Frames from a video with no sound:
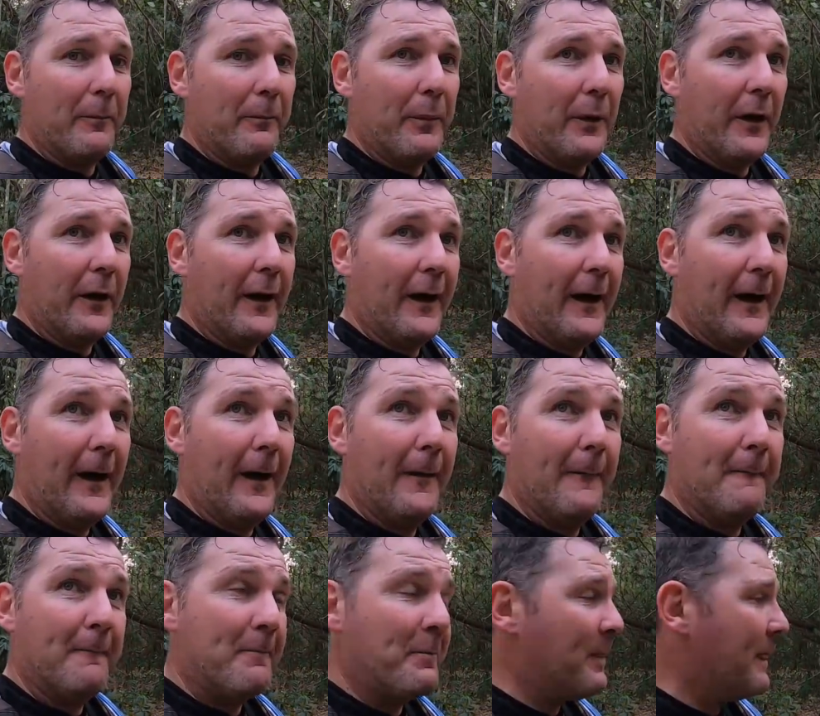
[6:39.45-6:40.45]
but
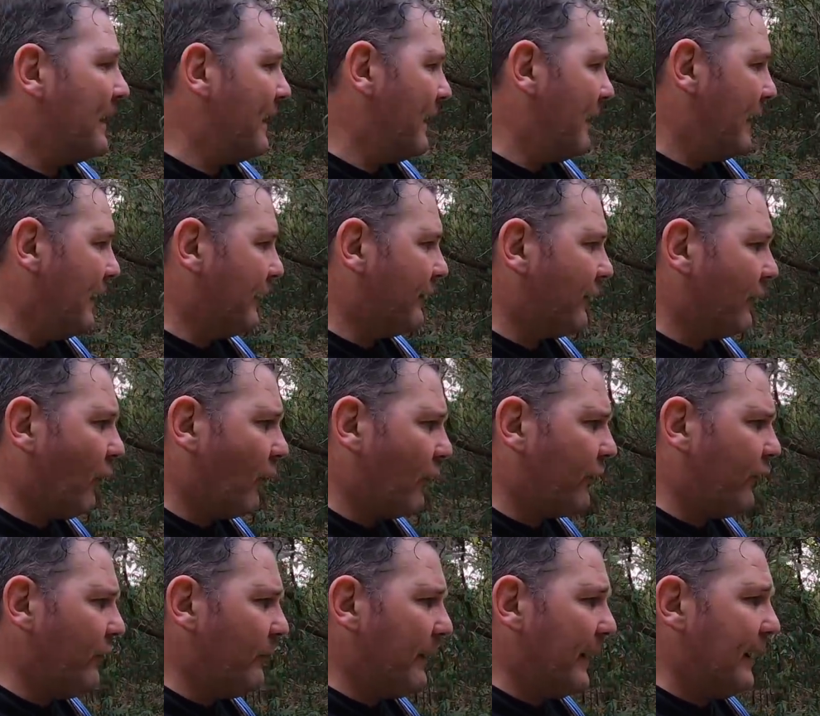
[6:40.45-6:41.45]
it's not
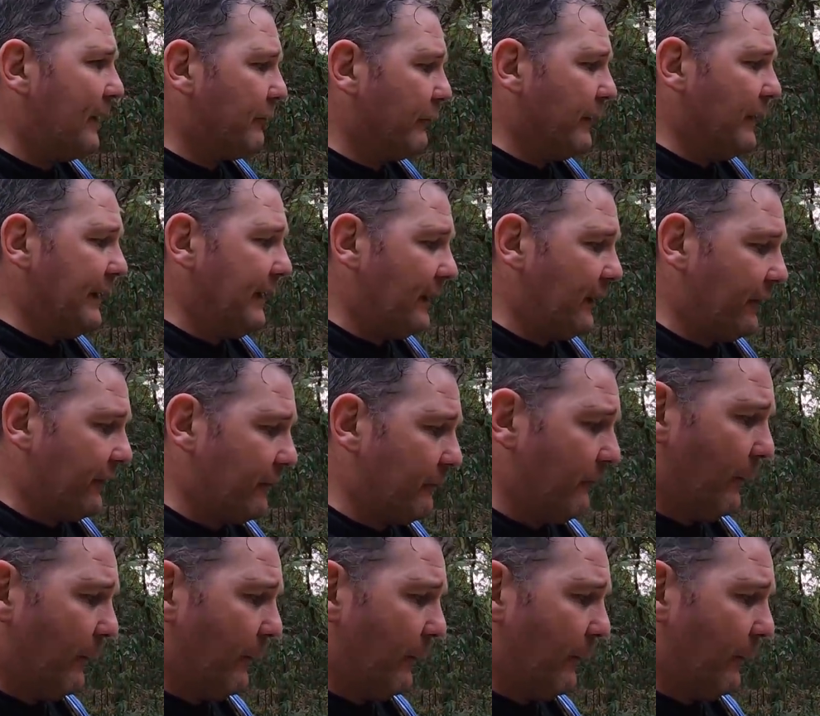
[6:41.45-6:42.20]
too bad really, because